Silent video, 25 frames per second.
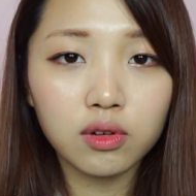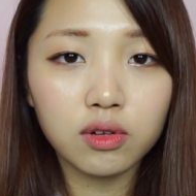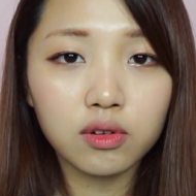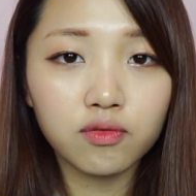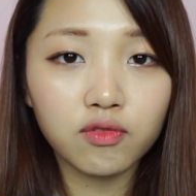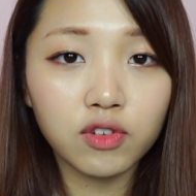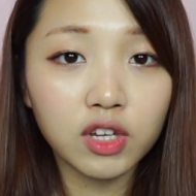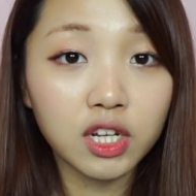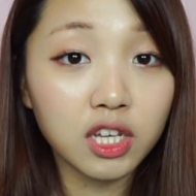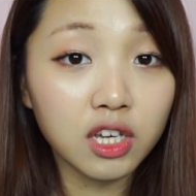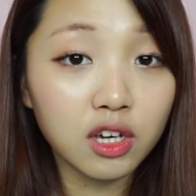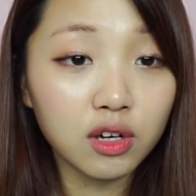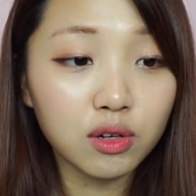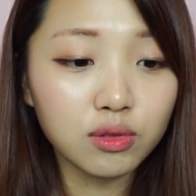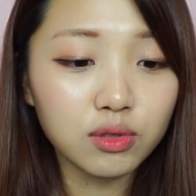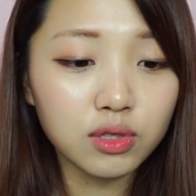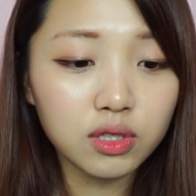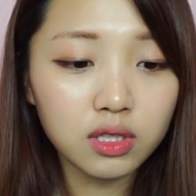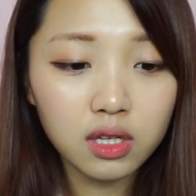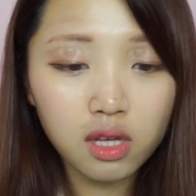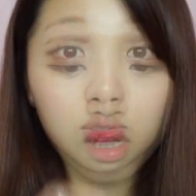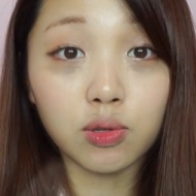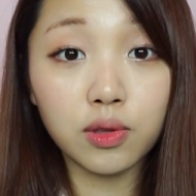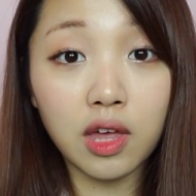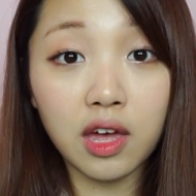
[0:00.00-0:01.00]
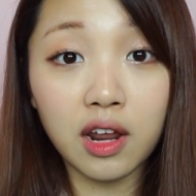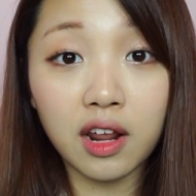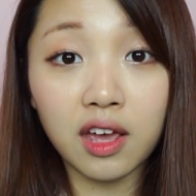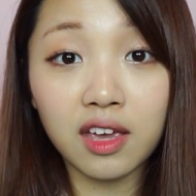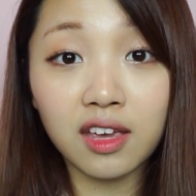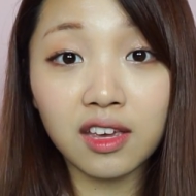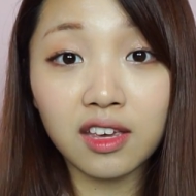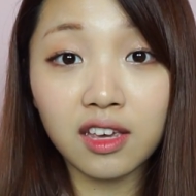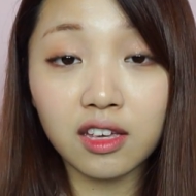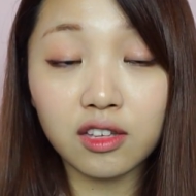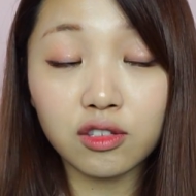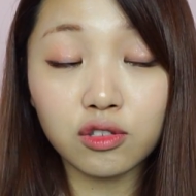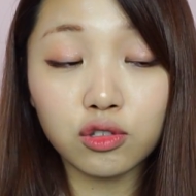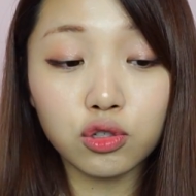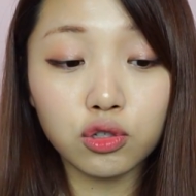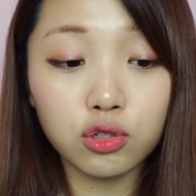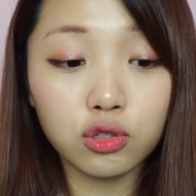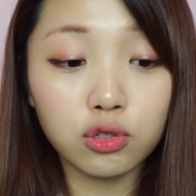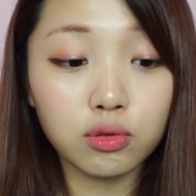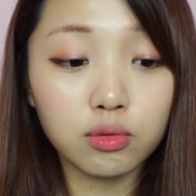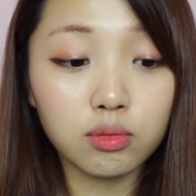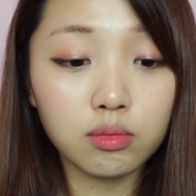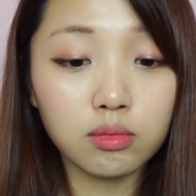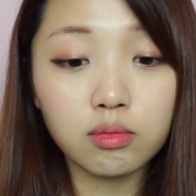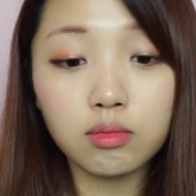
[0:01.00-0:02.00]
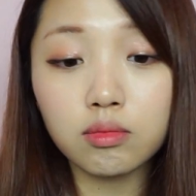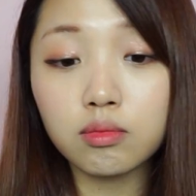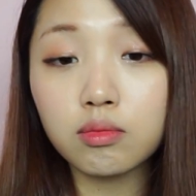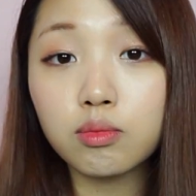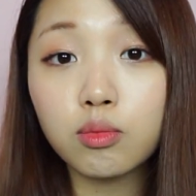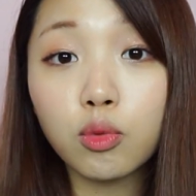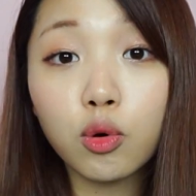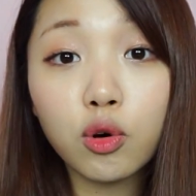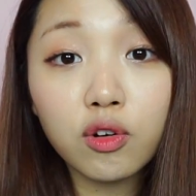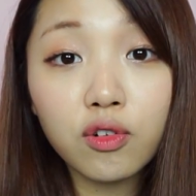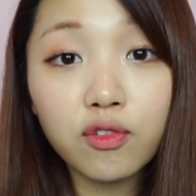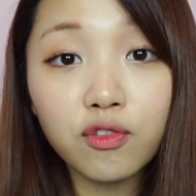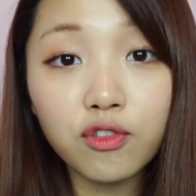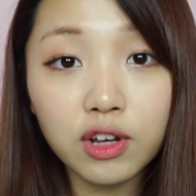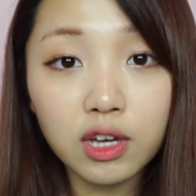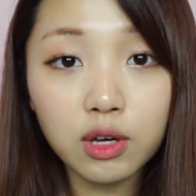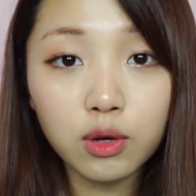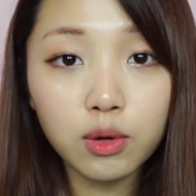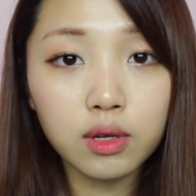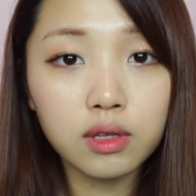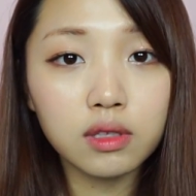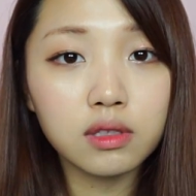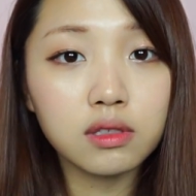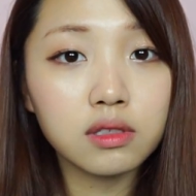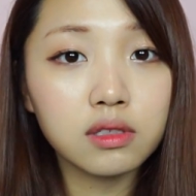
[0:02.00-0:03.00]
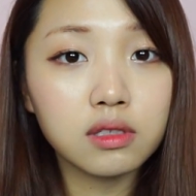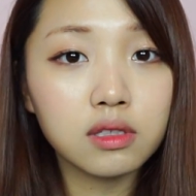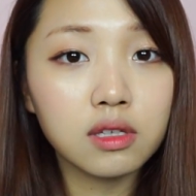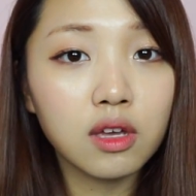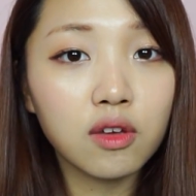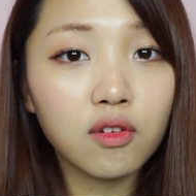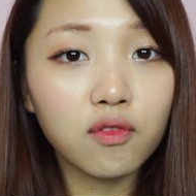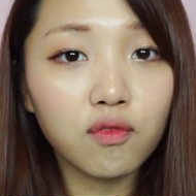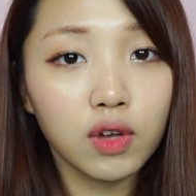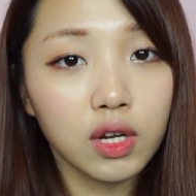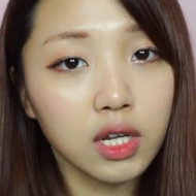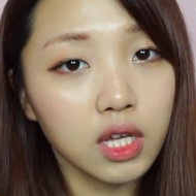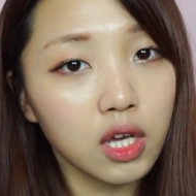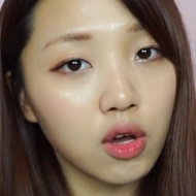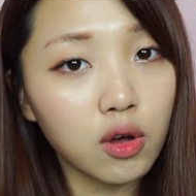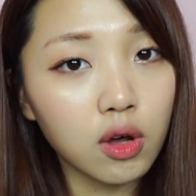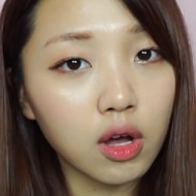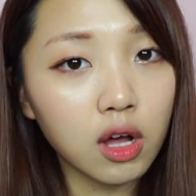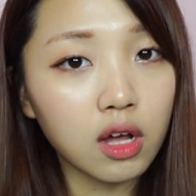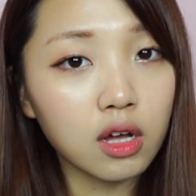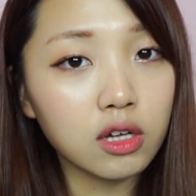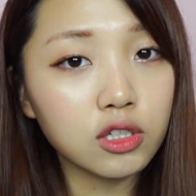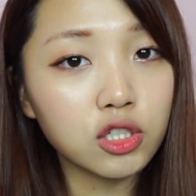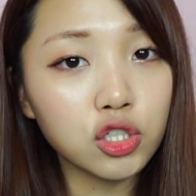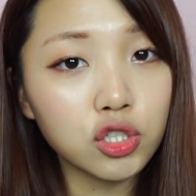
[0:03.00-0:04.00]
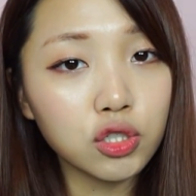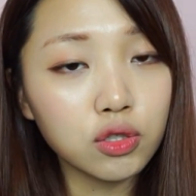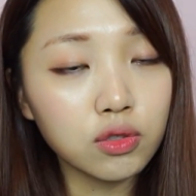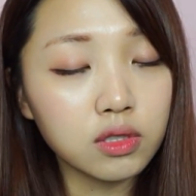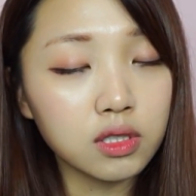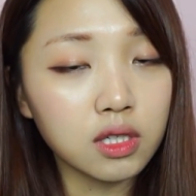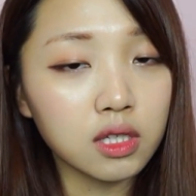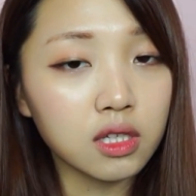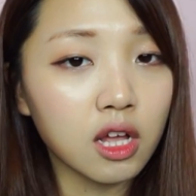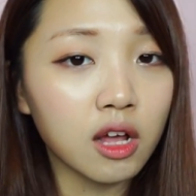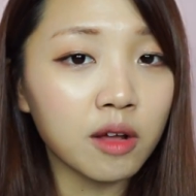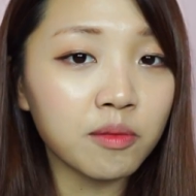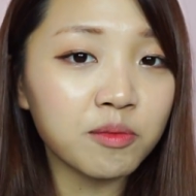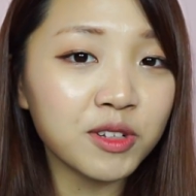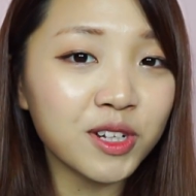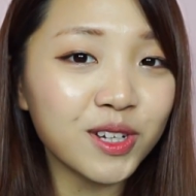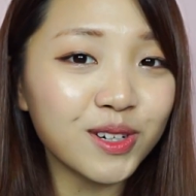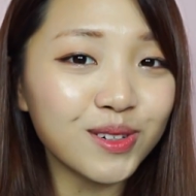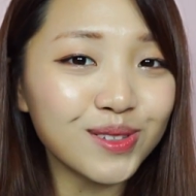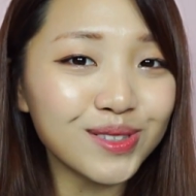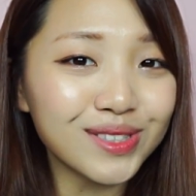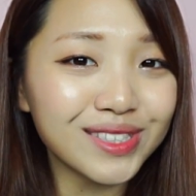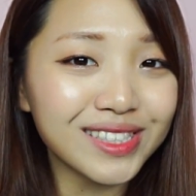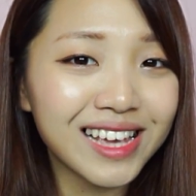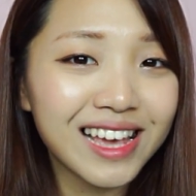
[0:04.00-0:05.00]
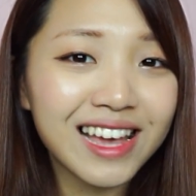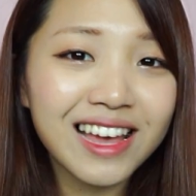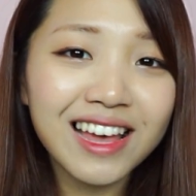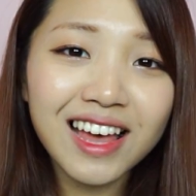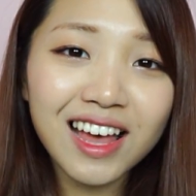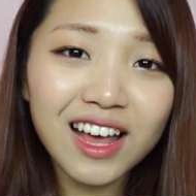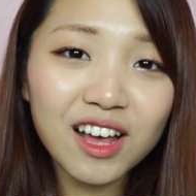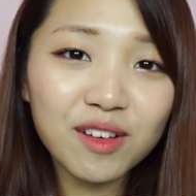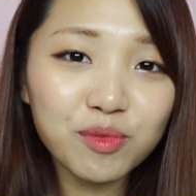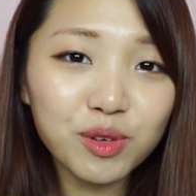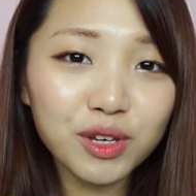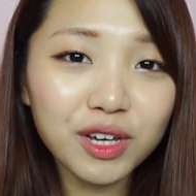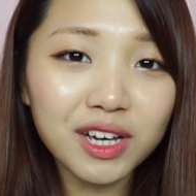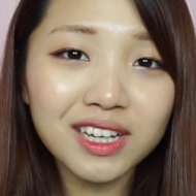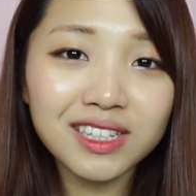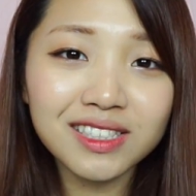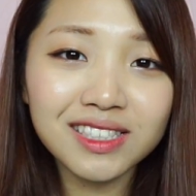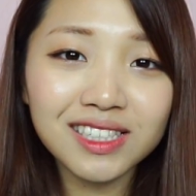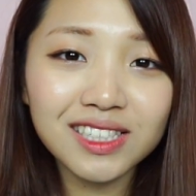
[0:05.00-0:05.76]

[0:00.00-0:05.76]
videos, so that I can do more frequent video shoots and uploads. If you guys